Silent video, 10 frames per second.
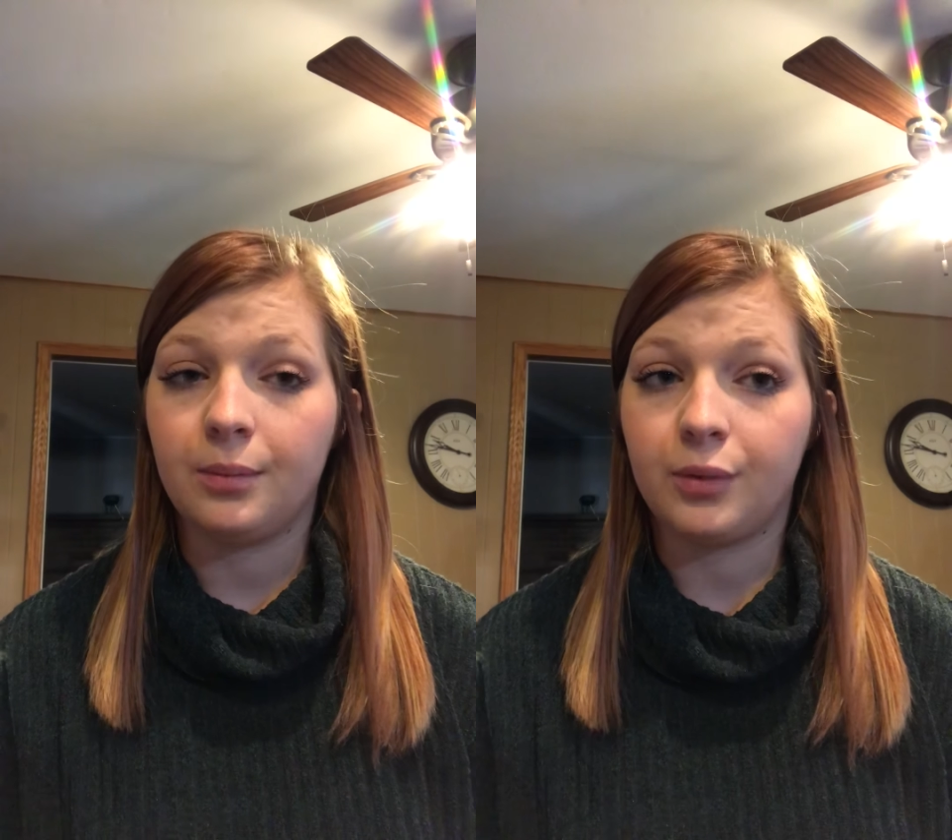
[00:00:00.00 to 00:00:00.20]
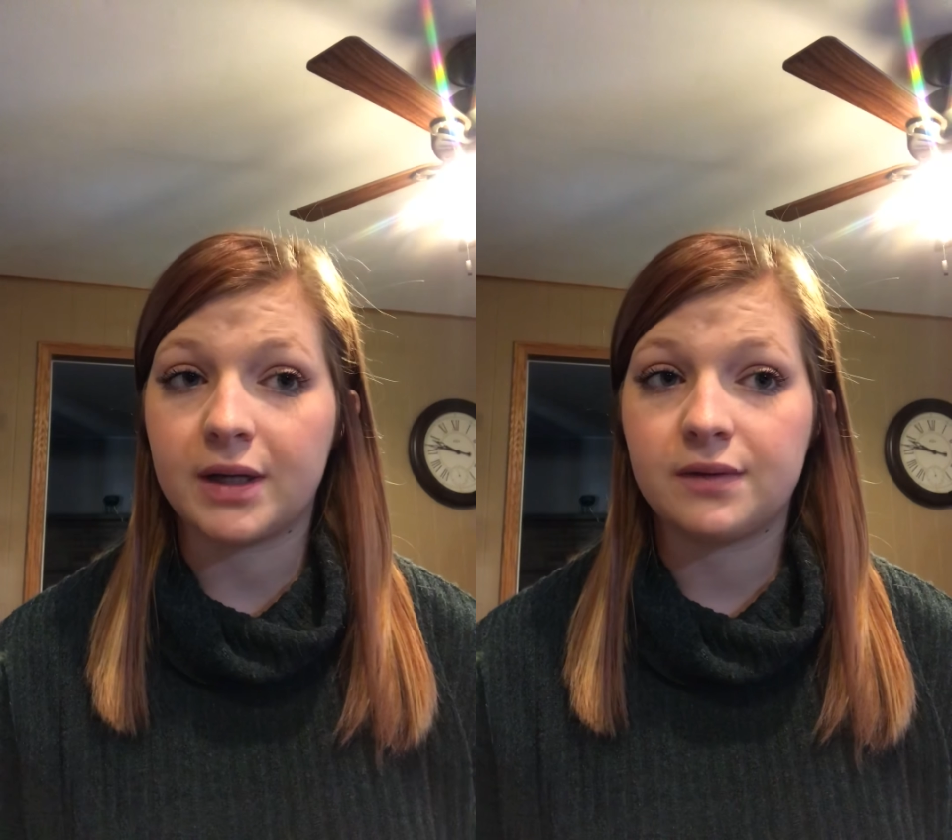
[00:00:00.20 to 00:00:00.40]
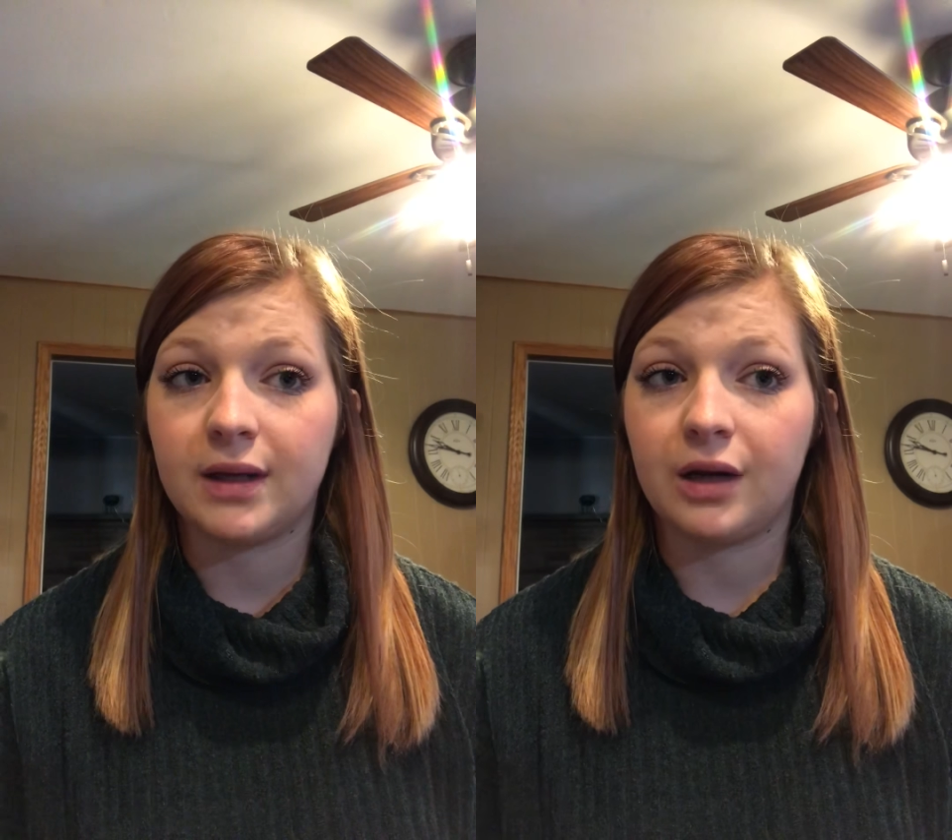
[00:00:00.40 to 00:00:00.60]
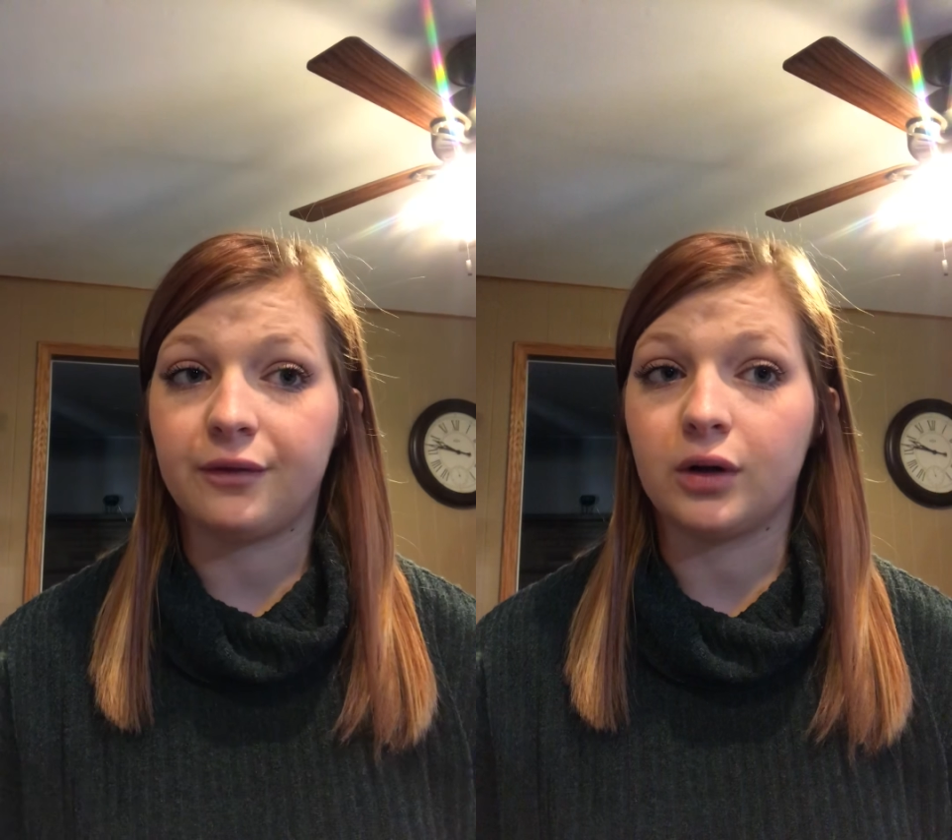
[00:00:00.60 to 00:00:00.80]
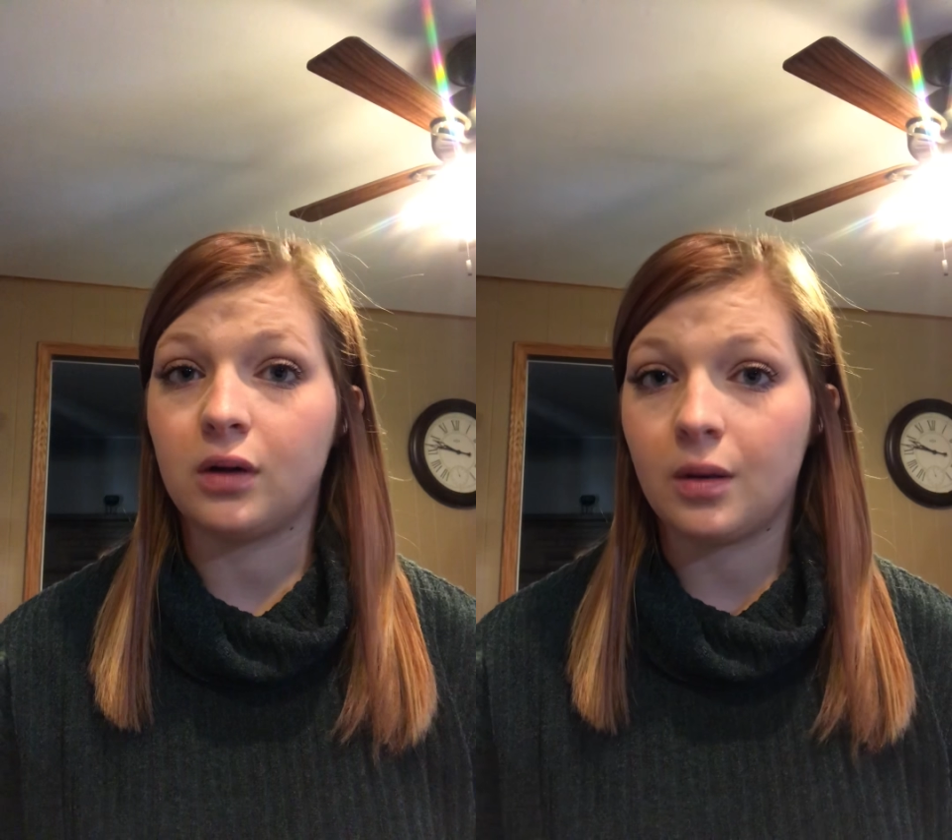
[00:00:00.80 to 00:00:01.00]
breastfeeding
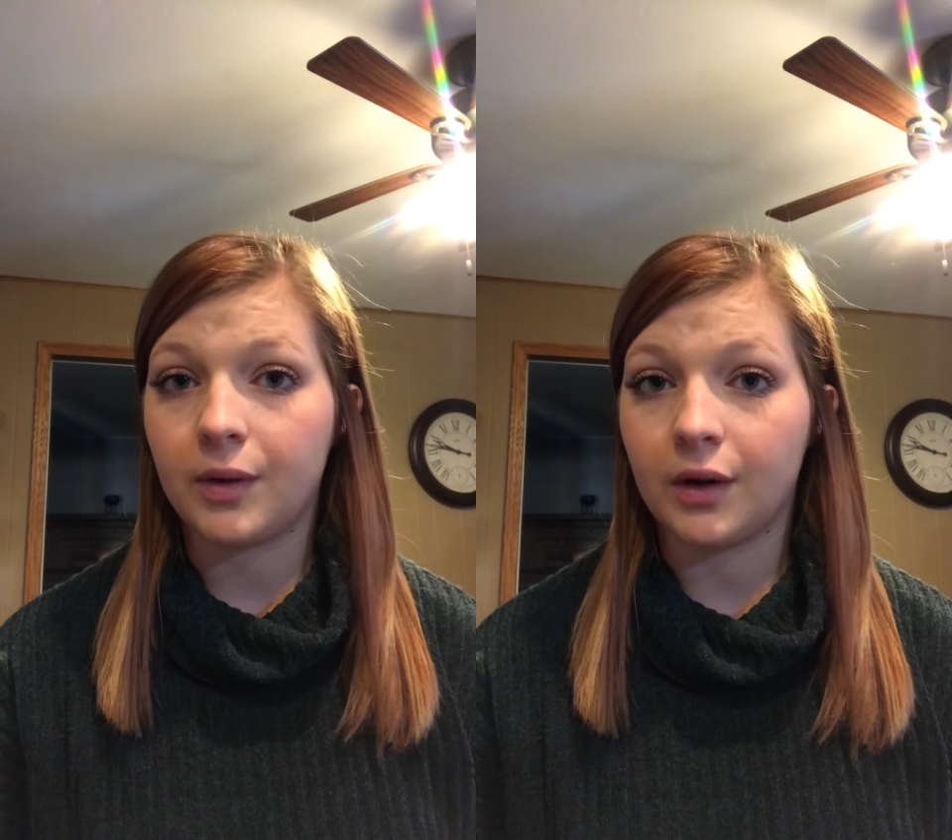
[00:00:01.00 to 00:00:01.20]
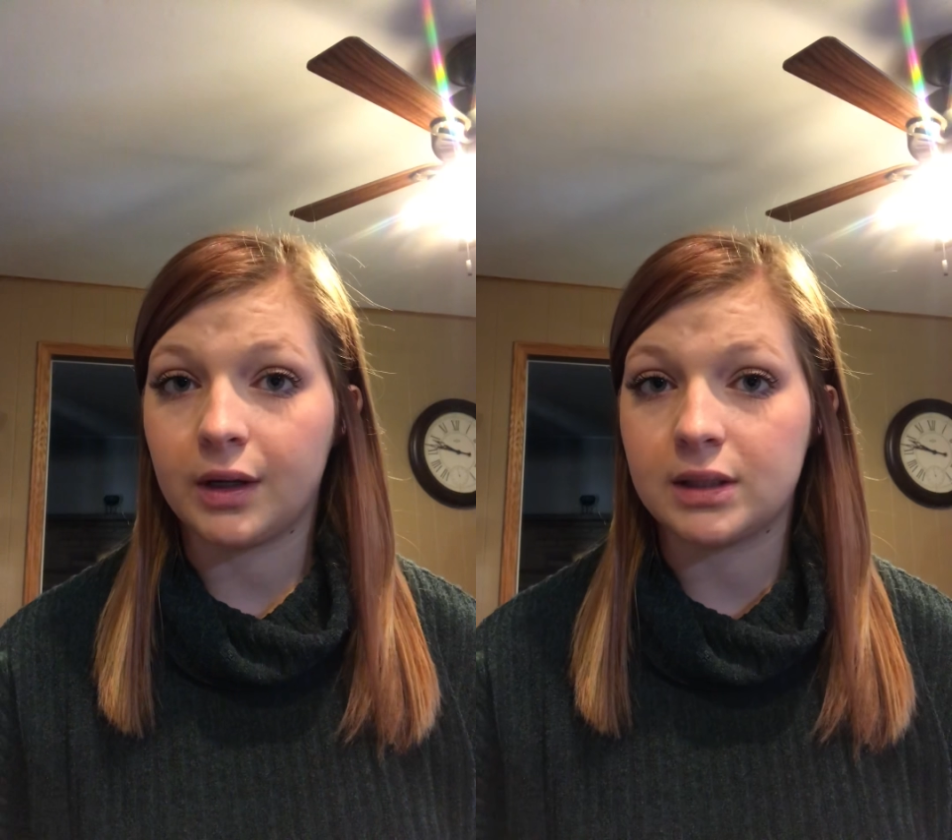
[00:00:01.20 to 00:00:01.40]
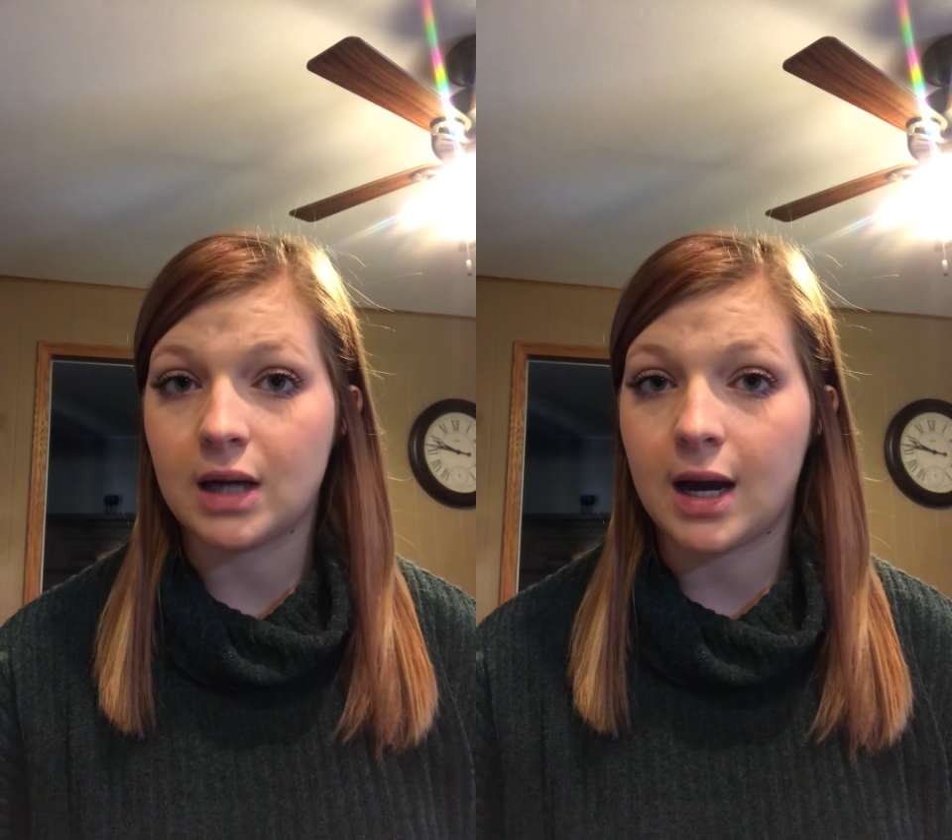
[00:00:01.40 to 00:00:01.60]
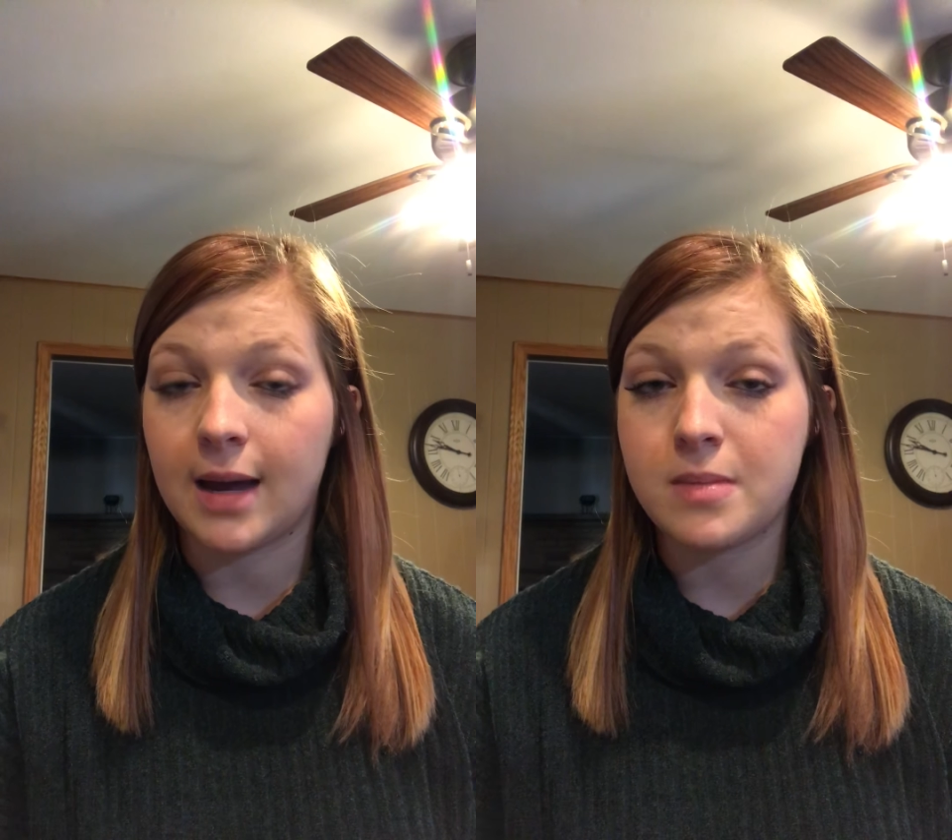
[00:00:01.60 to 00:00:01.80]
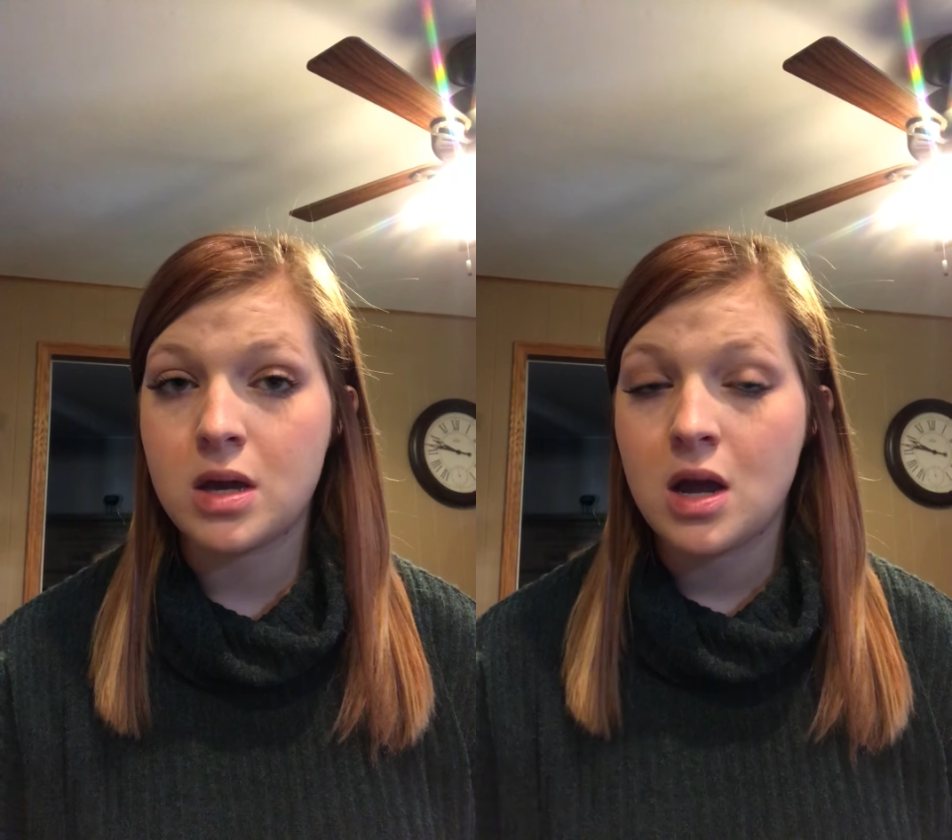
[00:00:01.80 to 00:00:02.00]
for a long period of
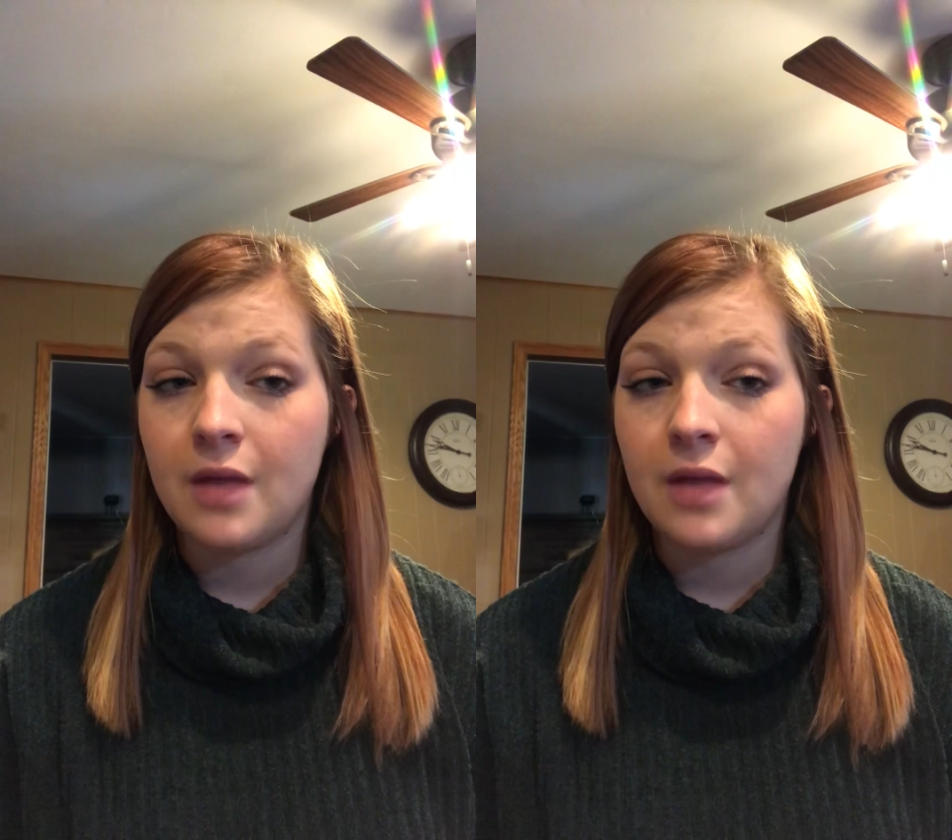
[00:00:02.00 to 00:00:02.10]
time,